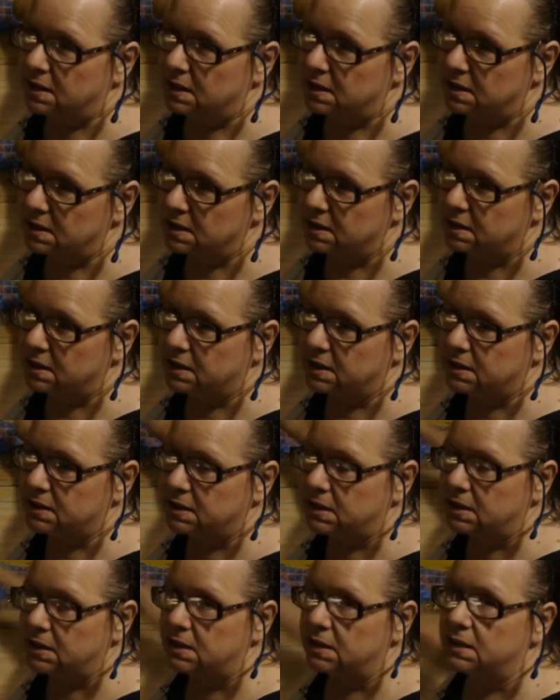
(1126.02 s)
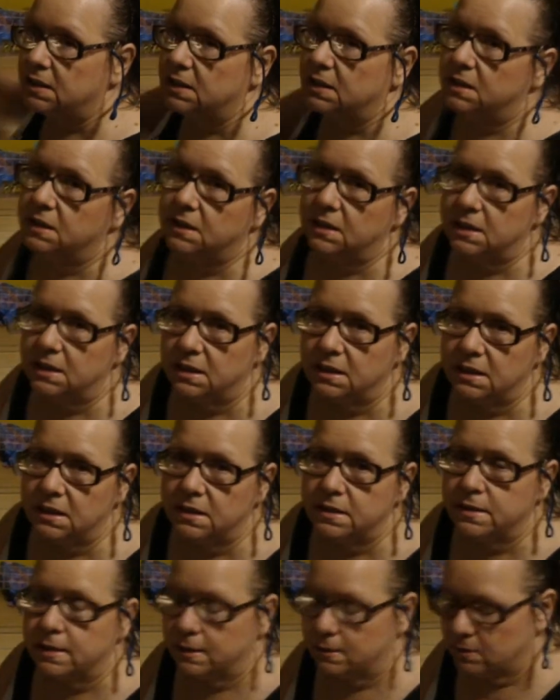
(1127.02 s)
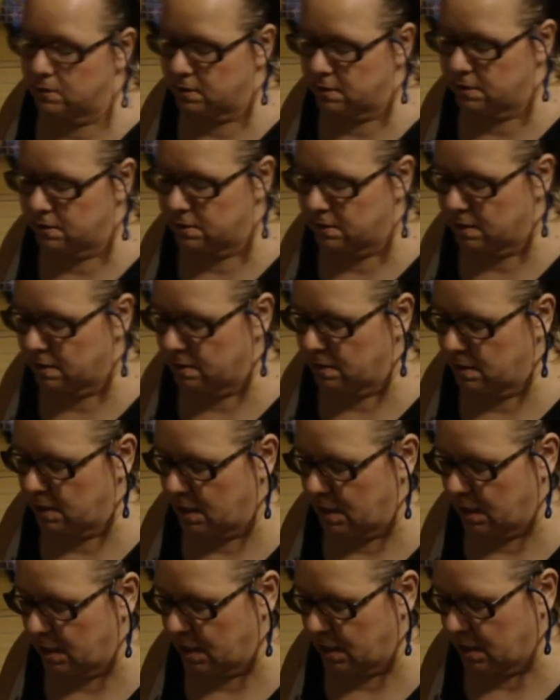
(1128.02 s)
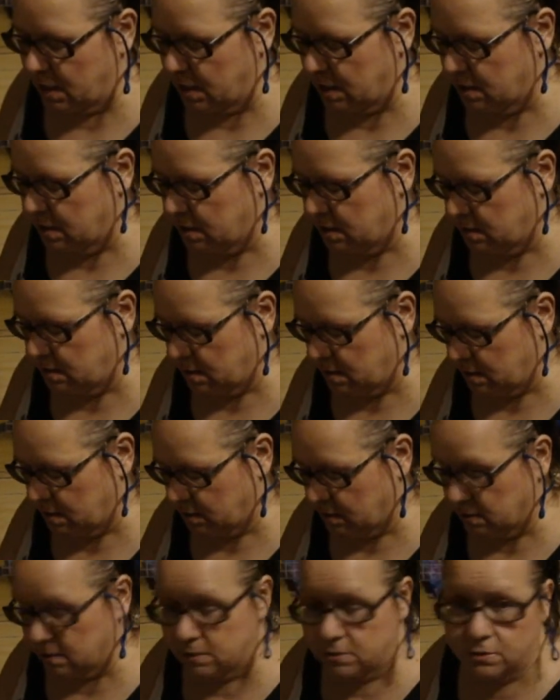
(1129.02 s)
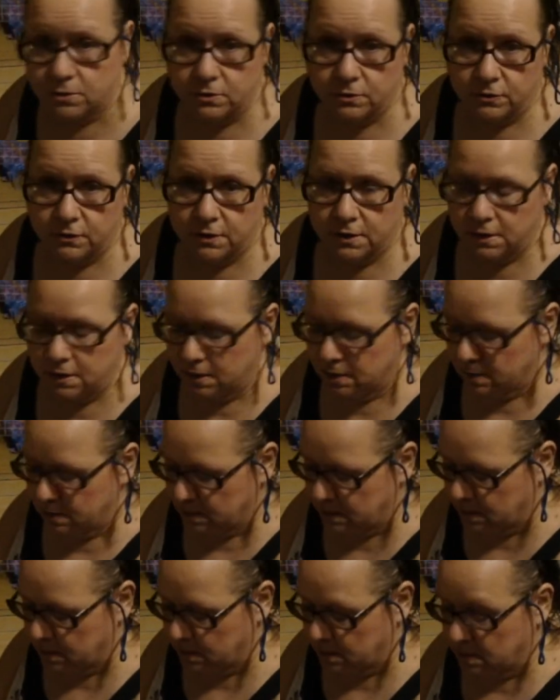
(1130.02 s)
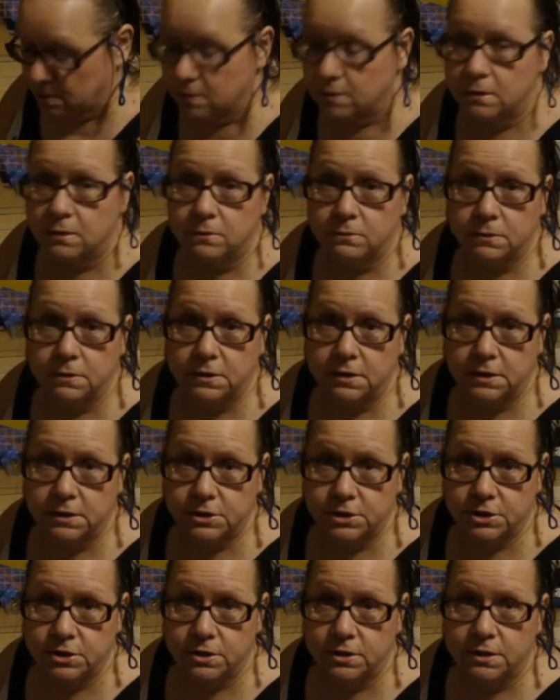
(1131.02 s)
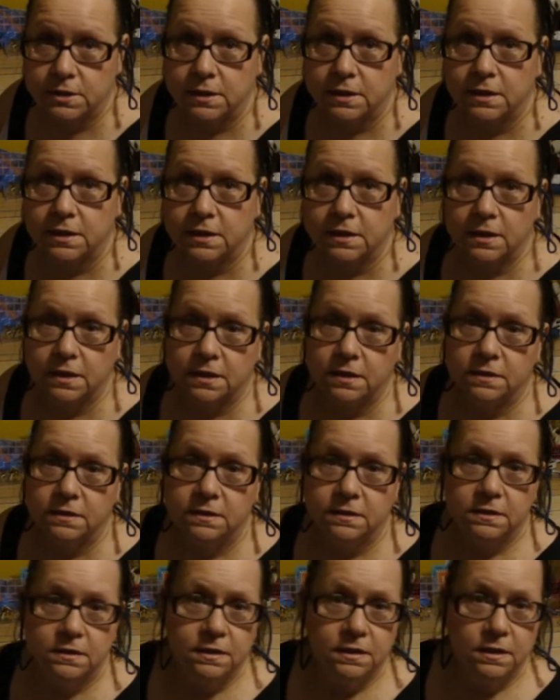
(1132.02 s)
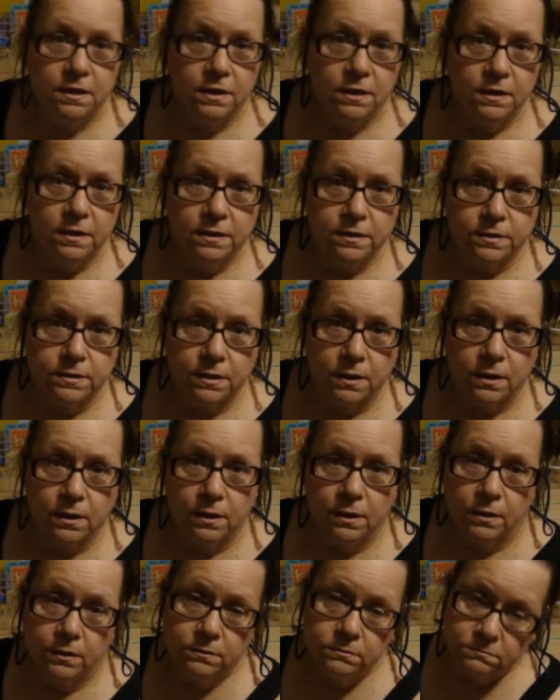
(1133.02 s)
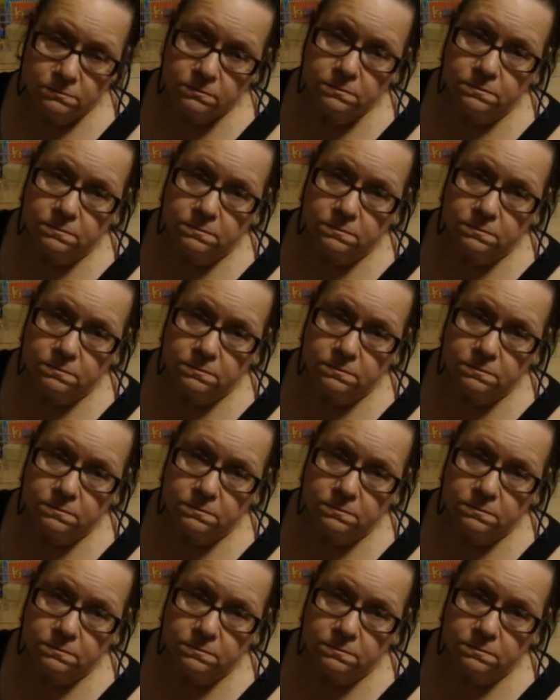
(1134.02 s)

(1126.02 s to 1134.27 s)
I could have done this, I could have done that, and you know, the truth is coulda, woulda, shoulda. So,